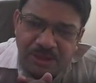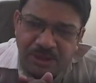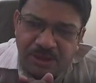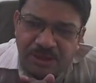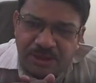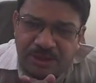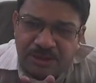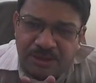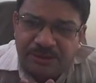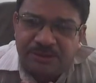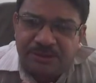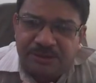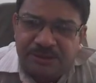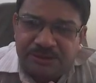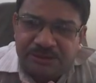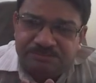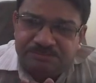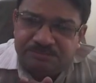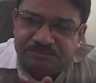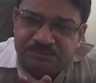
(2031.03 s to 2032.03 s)
and
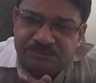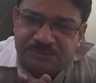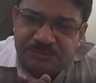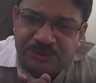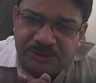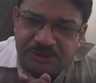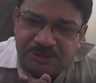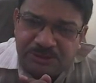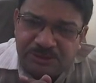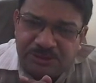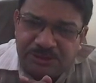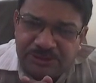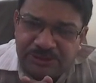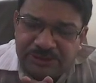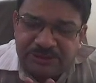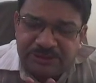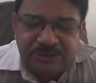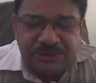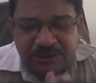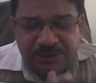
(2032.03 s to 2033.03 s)

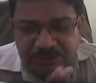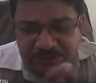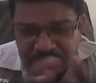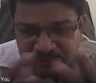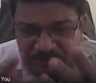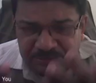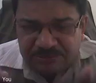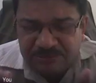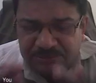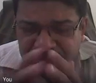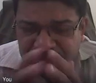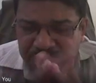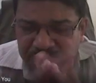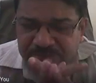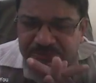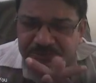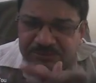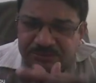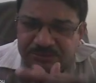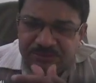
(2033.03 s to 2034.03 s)
then
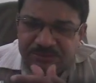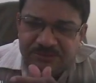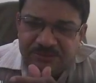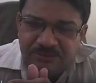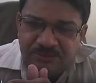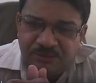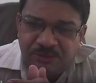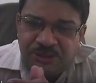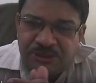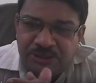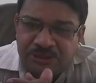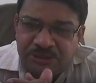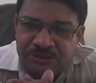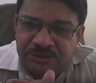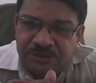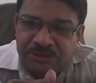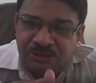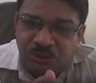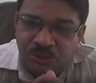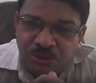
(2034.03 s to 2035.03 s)
what are
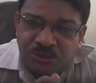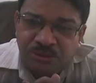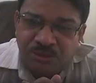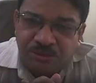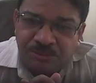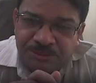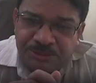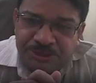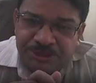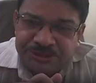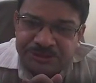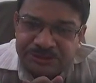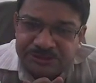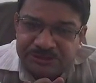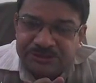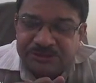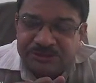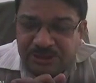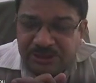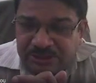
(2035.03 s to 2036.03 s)
the load
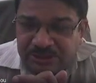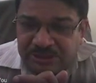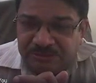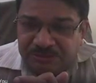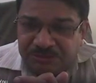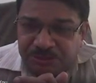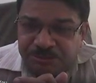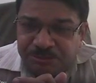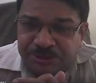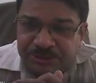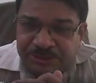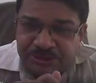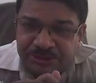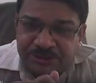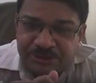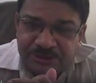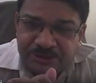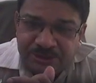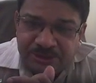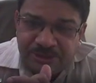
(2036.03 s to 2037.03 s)
combinations that have to be
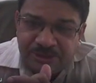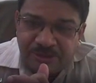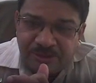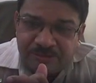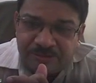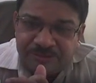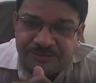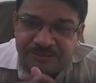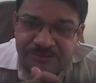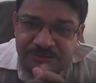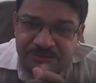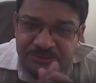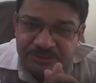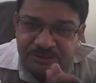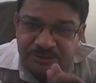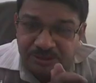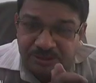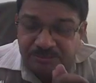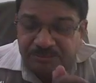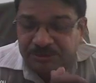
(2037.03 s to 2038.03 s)
taken care of.
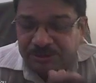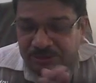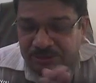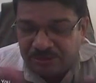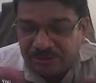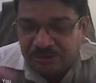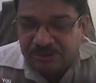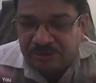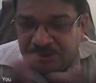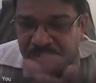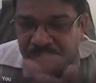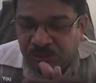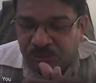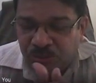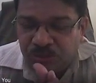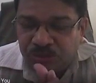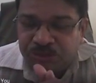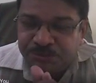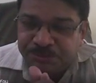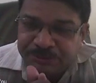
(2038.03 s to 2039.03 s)
I mean, the
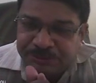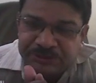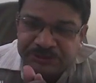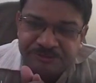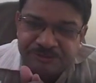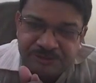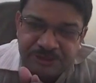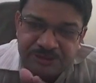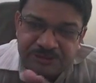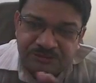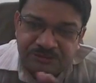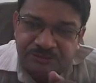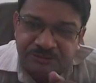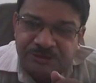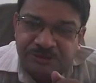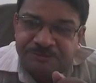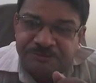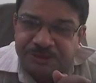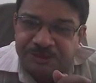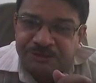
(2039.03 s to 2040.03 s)
code specifies
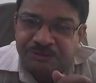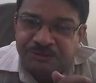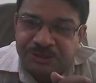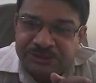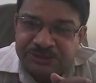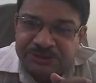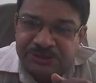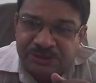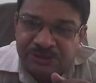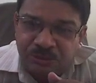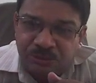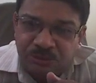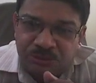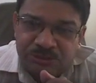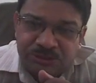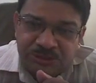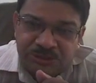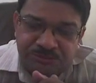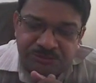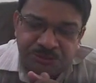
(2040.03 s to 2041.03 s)
different ways the
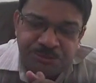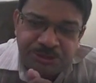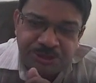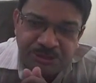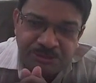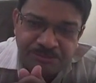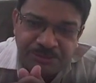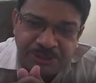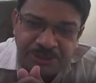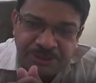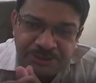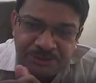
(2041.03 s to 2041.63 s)
loads have to be combined,